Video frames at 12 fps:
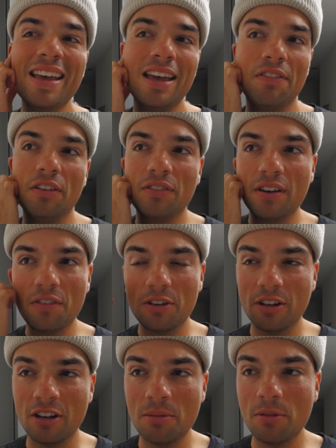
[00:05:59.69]
if you've never
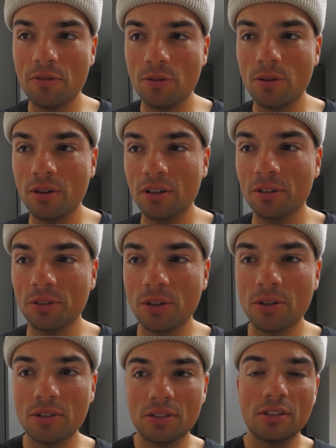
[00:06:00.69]
done it before, you'll
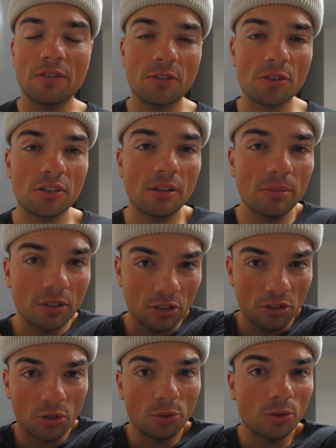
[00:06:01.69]
notice the first time that your
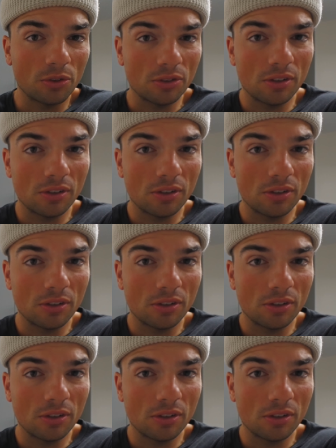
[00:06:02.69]
shoulder will